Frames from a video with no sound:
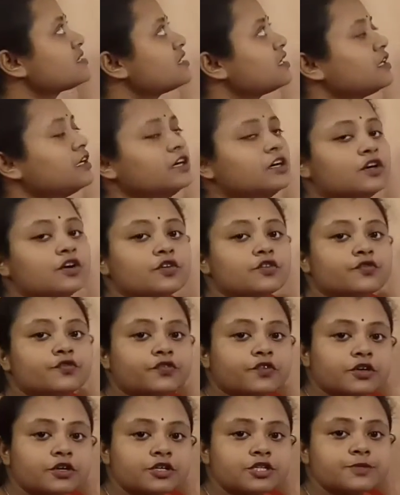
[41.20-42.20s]
the
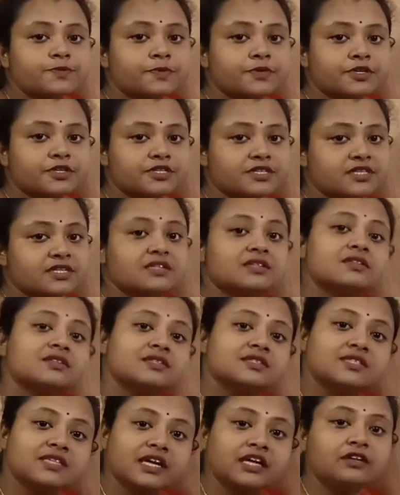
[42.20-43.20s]
first person
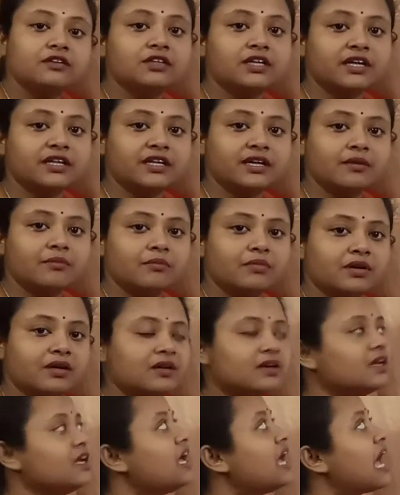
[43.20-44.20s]
singular number.
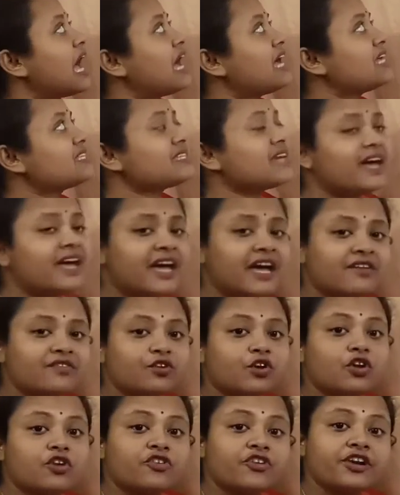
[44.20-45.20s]
As I have
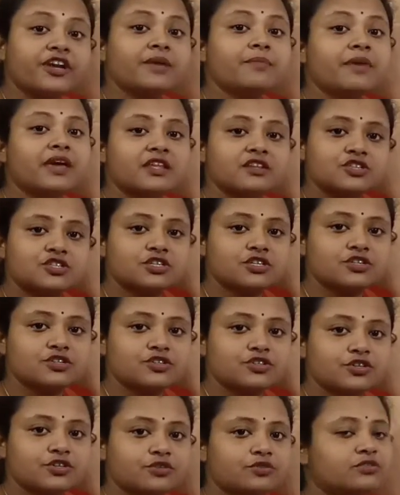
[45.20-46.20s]
already mentioned
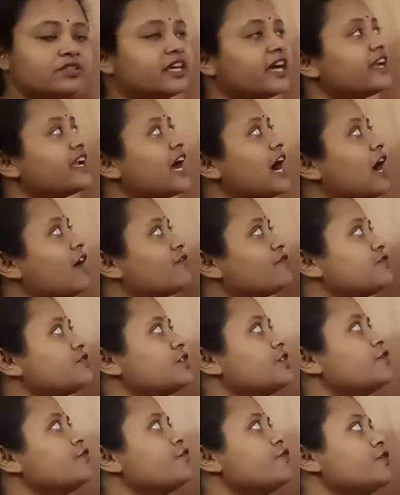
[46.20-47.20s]
to you that
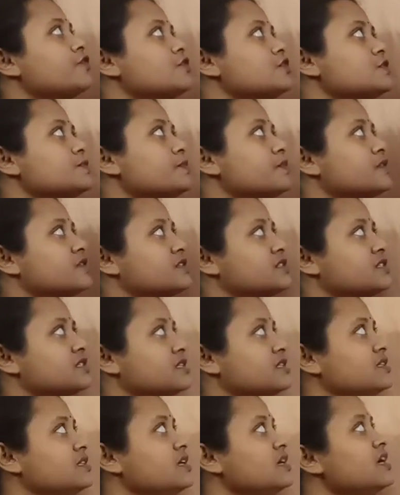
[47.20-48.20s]
after first
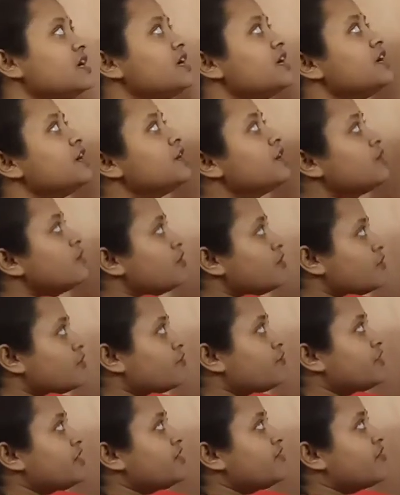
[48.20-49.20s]
person
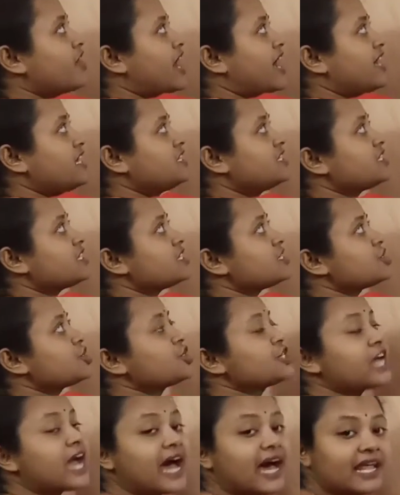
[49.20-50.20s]
we write
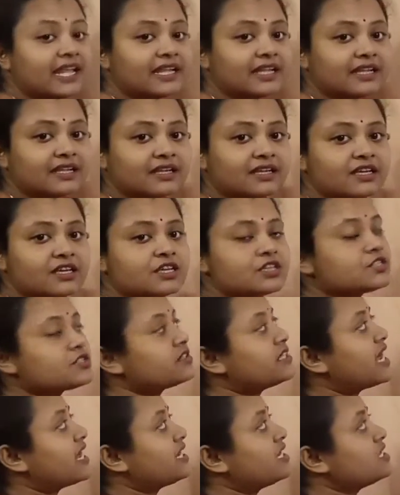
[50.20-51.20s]
shall. So
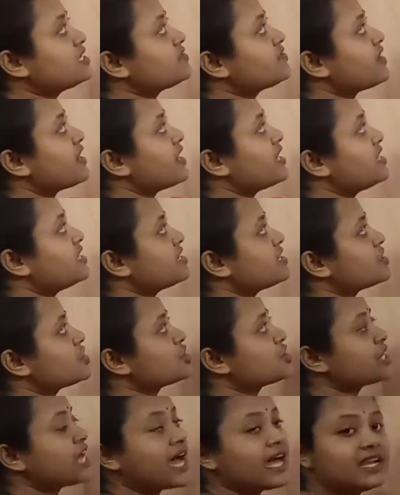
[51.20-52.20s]
that is why here
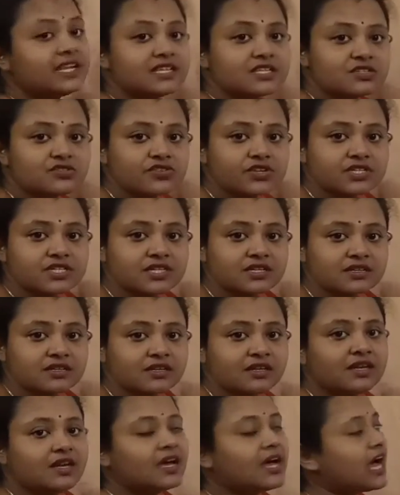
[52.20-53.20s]
shall is written.
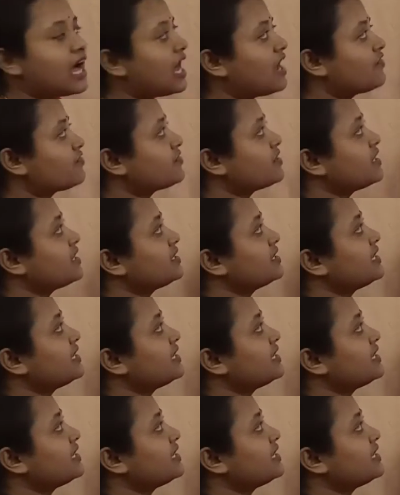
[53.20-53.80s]
After